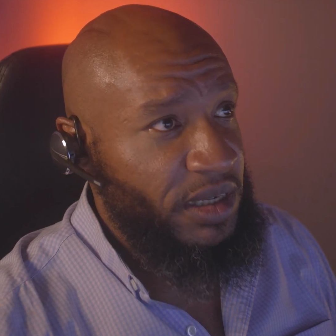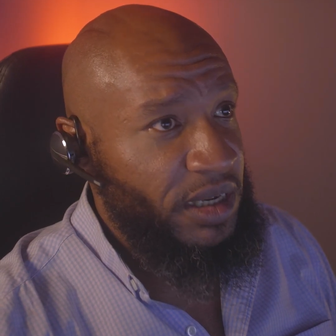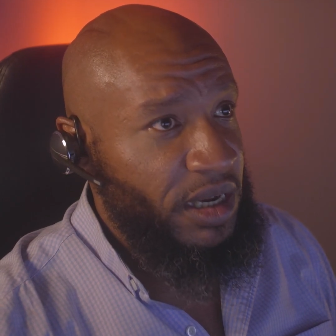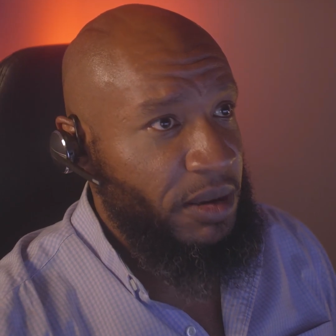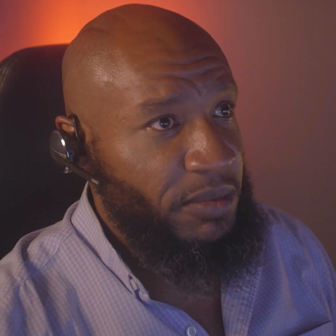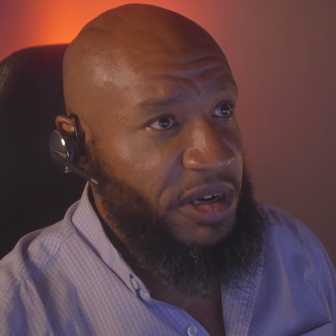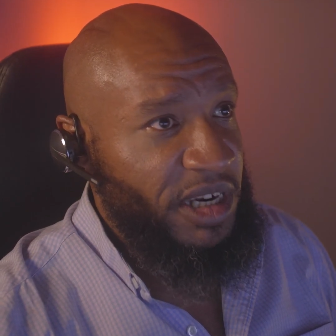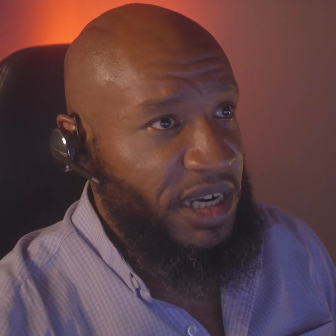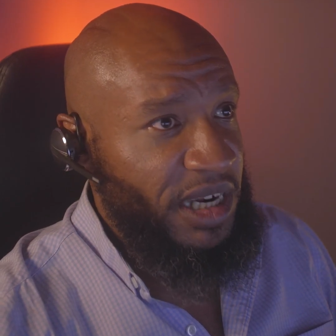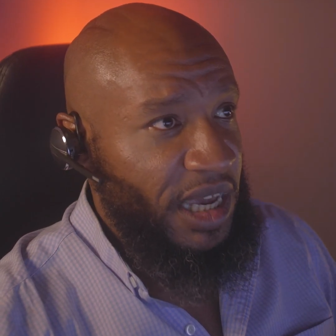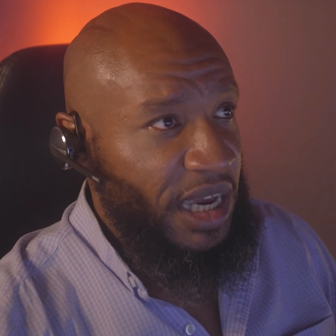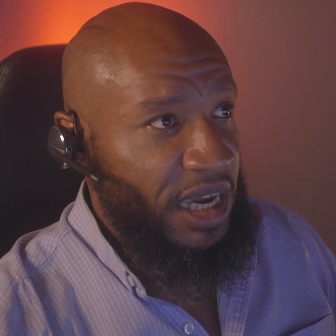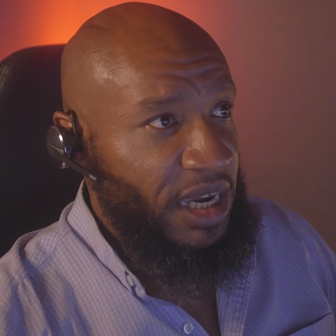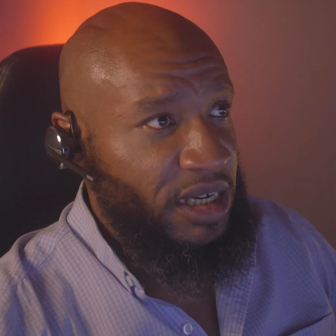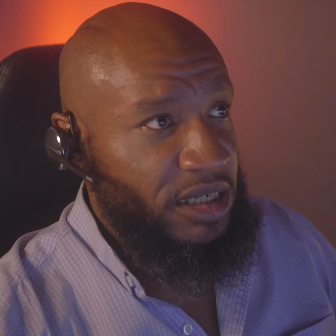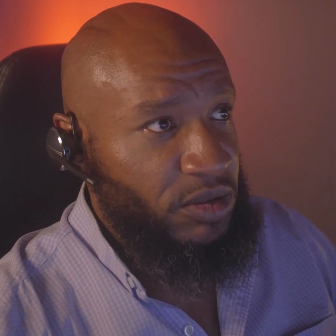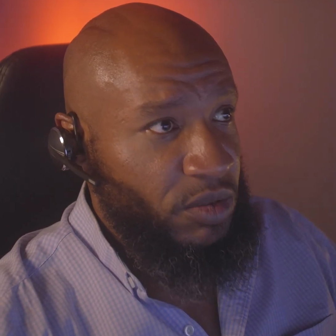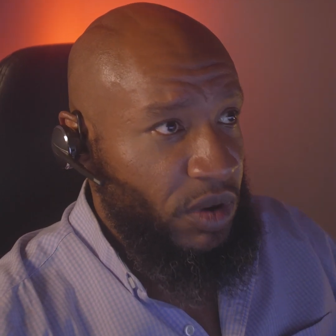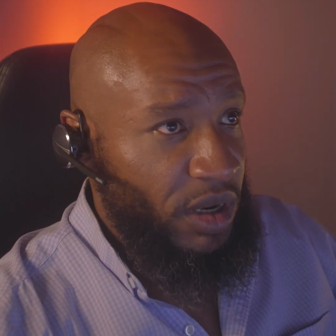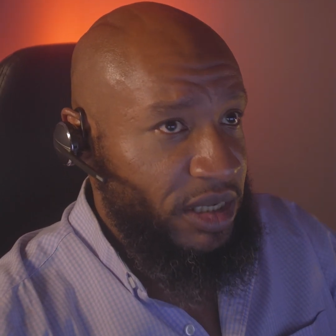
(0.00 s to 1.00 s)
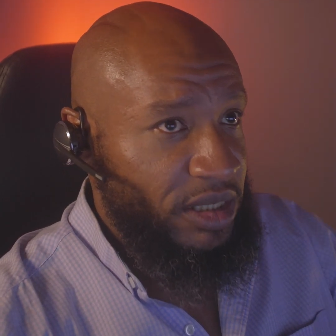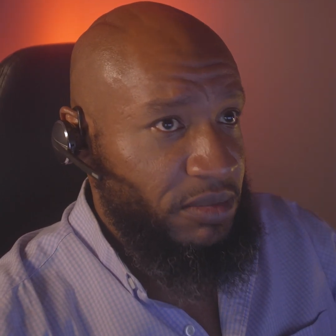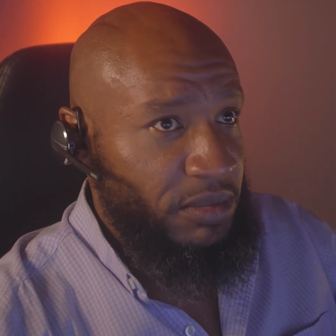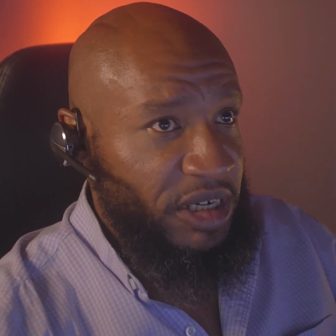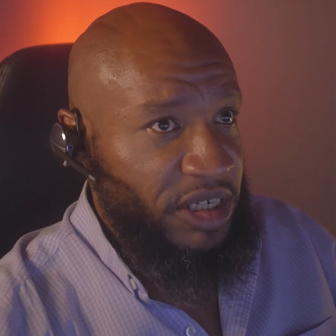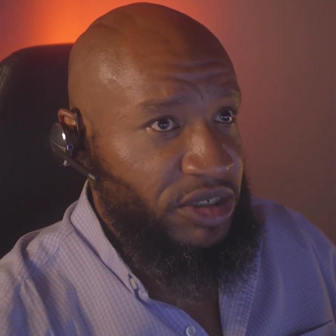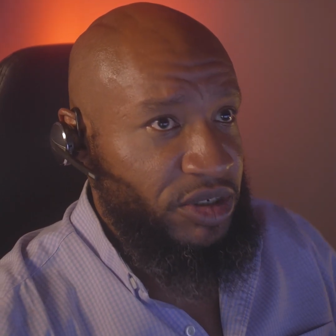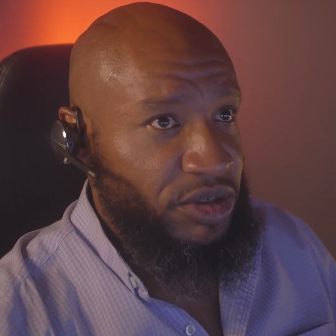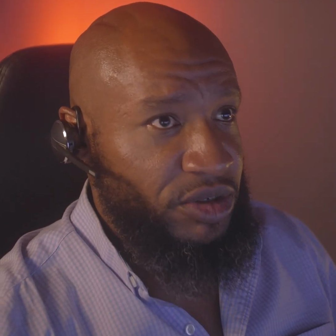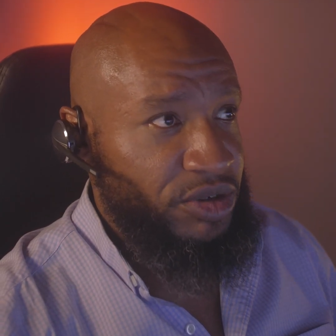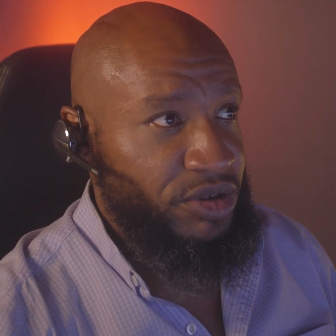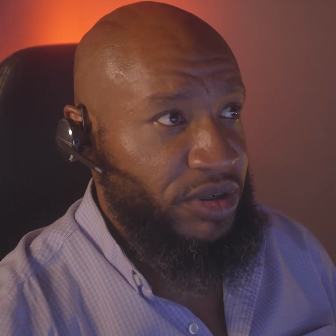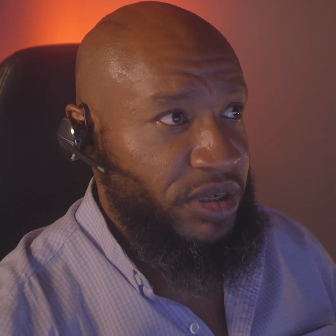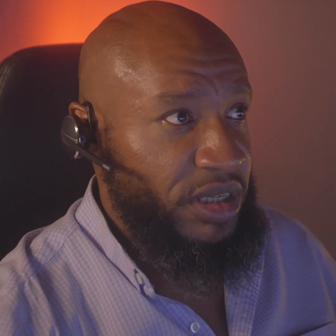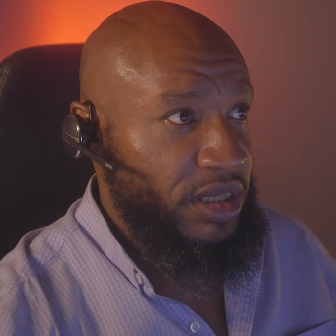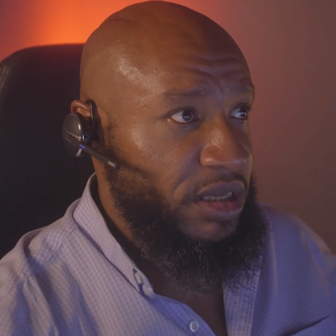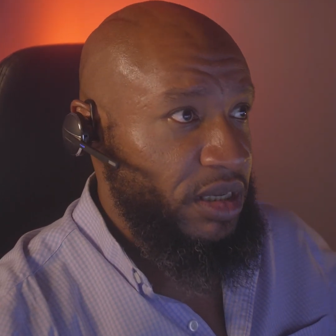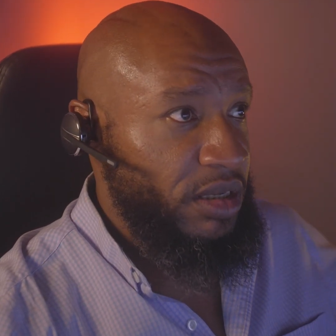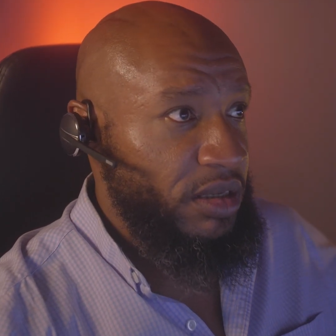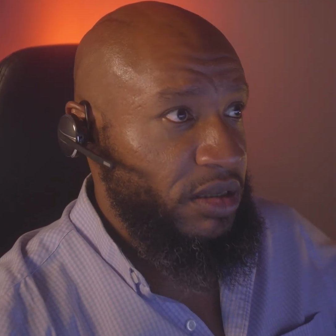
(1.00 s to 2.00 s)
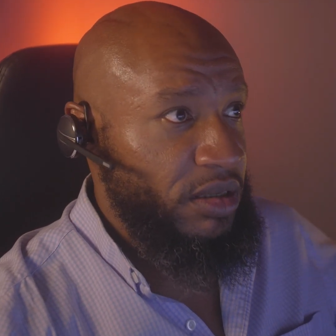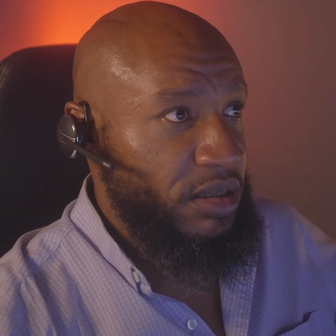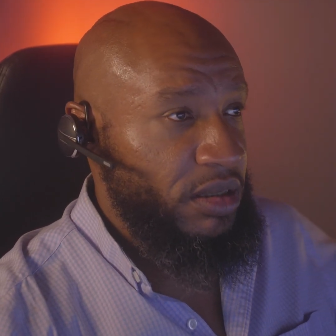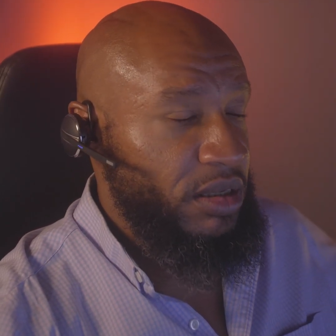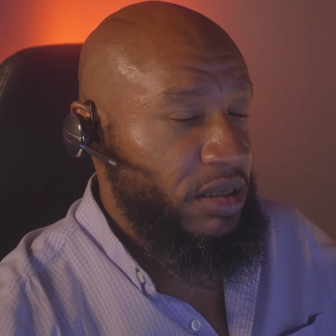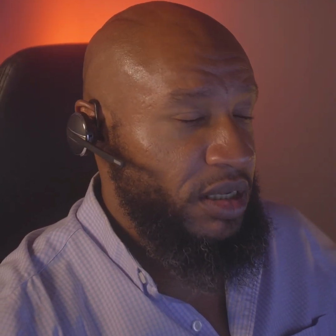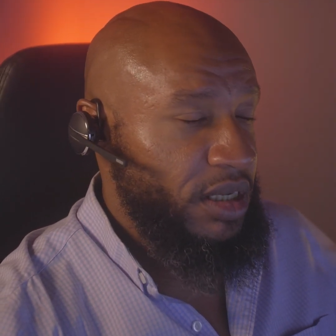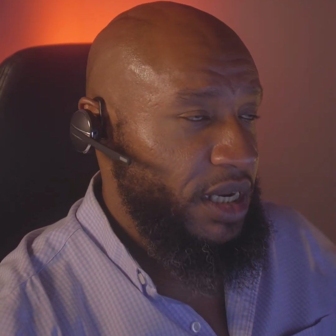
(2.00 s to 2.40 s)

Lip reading: coming into age and watching my children and the little